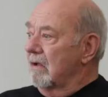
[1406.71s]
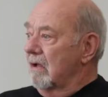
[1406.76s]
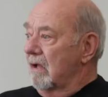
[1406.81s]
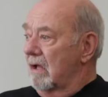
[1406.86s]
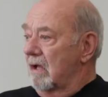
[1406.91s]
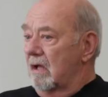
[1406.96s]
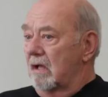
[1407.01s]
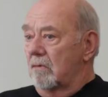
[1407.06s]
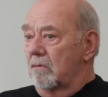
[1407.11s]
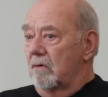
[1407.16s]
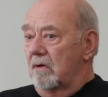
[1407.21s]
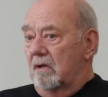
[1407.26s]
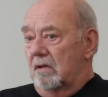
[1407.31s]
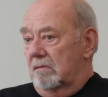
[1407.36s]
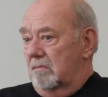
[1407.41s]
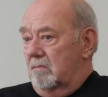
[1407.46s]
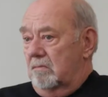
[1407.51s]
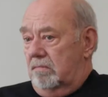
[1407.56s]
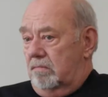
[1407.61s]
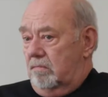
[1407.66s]
And
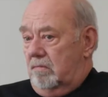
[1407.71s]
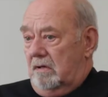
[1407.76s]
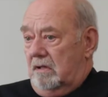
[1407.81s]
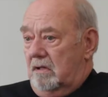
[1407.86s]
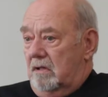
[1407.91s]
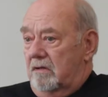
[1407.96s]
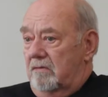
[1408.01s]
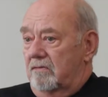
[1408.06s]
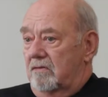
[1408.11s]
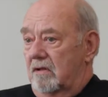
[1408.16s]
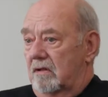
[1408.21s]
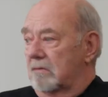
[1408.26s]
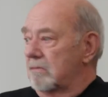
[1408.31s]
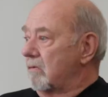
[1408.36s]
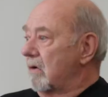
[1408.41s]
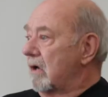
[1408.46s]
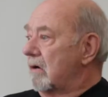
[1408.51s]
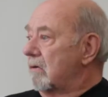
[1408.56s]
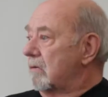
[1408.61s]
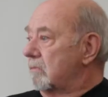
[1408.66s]
we lived in
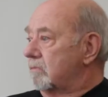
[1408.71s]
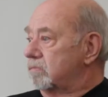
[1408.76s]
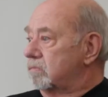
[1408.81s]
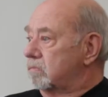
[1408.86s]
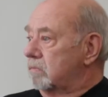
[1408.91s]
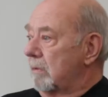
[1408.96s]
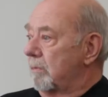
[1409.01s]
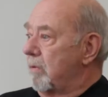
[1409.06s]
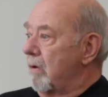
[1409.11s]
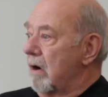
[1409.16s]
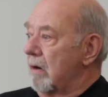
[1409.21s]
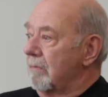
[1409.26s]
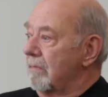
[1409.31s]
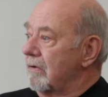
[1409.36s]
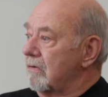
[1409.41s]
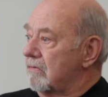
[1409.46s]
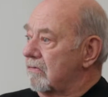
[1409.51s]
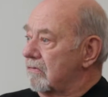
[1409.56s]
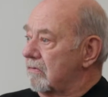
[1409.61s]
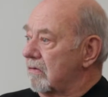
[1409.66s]
rental
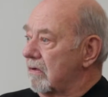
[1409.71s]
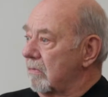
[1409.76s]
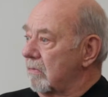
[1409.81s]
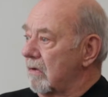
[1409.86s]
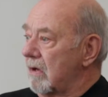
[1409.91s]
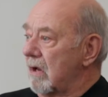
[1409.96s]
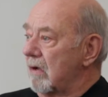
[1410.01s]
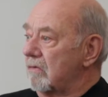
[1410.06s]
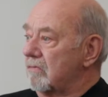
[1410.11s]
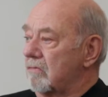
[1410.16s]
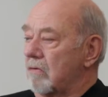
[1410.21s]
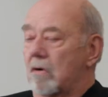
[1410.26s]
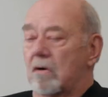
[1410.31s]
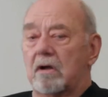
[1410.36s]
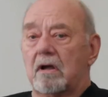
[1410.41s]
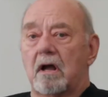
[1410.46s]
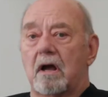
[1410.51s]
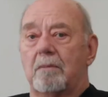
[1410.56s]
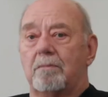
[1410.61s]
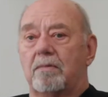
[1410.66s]
apartments when I was
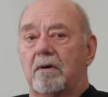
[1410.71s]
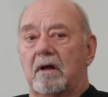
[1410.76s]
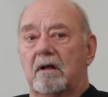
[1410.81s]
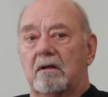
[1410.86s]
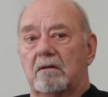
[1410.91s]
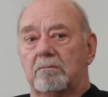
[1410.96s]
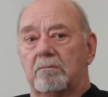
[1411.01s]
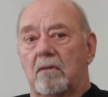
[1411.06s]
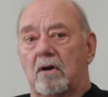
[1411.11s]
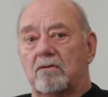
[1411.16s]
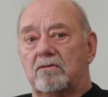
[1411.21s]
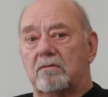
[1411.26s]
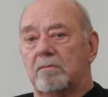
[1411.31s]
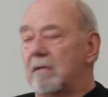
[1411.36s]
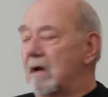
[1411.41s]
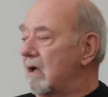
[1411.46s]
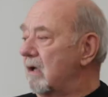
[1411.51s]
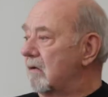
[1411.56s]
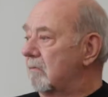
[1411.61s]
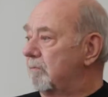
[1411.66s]
growing up. Most of
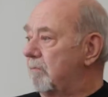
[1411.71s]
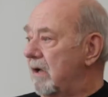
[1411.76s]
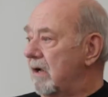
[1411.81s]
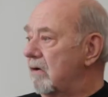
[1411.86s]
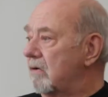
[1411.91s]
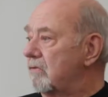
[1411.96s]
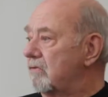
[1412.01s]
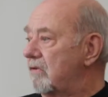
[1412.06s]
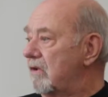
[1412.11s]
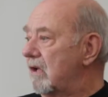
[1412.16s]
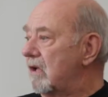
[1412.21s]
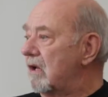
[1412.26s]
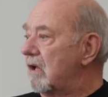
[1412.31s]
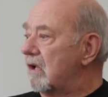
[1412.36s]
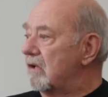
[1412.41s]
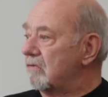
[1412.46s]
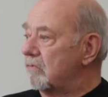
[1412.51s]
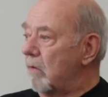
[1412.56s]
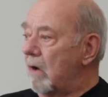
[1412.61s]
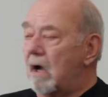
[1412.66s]
my peers did
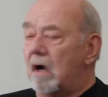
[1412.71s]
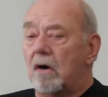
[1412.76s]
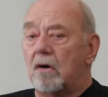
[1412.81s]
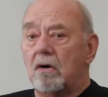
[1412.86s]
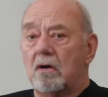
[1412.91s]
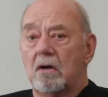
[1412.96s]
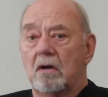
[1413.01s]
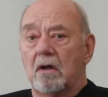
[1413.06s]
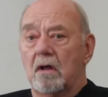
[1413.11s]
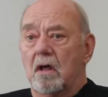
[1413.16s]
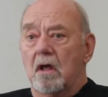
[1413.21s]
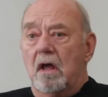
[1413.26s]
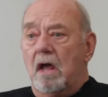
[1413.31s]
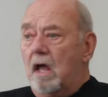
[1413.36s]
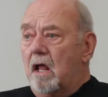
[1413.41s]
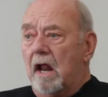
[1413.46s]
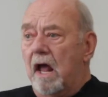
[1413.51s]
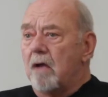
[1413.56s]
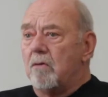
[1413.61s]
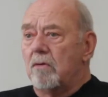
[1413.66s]
as well.
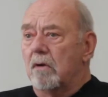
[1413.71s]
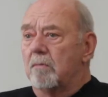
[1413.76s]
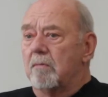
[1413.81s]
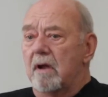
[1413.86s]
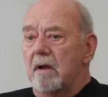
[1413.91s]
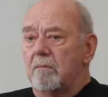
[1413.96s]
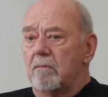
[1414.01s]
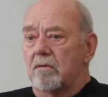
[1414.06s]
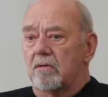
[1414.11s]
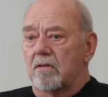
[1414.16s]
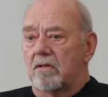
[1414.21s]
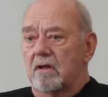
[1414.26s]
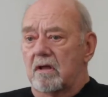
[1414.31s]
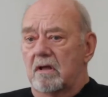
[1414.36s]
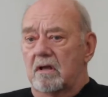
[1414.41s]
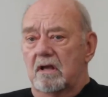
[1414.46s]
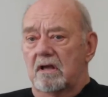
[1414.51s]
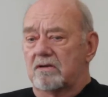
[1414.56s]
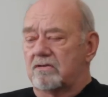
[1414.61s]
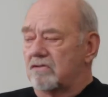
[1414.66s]
And I remember
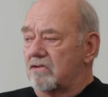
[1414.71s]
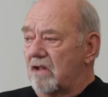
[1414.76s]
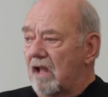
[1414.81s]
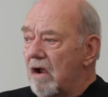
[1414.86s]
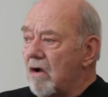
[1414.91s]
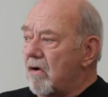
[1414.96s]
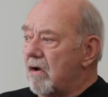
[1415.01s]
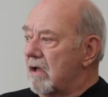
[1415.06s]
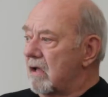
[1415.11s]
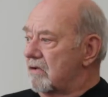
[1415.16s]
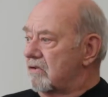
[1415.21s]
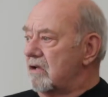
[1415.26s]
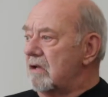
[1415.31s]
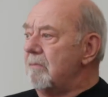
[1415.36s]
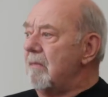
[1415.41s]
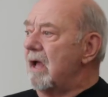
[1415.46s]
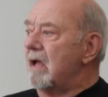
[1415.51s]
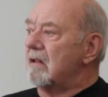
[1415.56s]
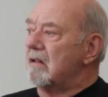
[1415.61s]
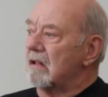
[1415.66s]
the hysteria. She
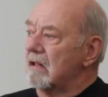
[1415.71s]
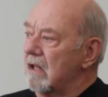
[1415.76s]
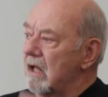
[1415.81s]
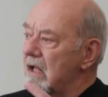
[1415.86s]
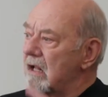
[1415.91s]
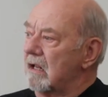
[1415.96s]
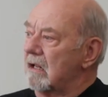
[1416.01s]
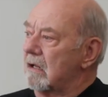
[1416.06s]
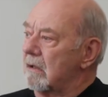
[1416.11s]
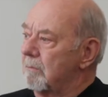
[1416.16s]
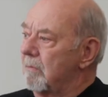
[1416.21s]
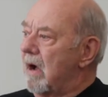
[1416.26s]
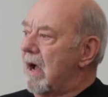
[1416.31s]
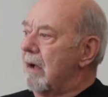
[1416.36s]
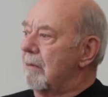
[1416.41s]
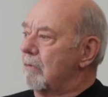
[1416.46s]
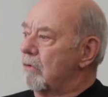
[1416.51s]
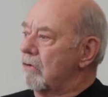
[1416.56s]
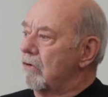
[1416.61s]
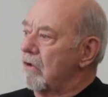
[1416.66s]
made the lady in the
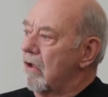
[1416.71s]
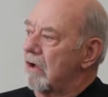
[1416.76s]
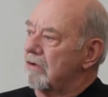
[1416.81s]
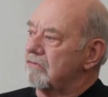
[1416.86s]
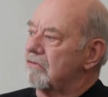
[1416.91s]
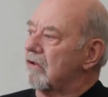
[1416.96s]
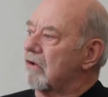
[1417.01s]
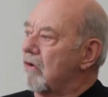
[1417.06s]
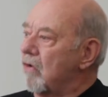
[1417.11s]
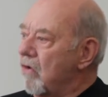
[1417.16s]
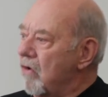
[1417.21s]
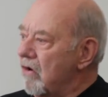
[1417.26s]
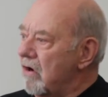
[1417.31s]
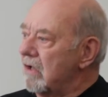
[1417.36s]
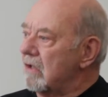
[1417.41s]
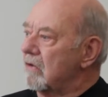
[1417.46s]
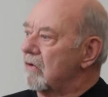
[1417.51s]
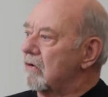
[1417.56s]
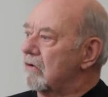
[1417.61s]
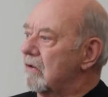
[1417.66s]
Bible who lost the
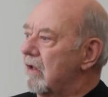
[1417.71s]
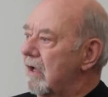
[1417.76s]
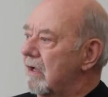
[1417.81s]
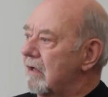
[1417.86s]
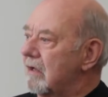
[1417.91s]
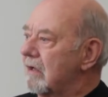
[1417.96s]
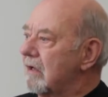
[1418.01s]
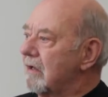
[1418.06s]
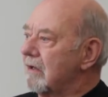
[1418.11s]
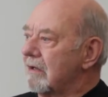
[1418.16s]
coin look like,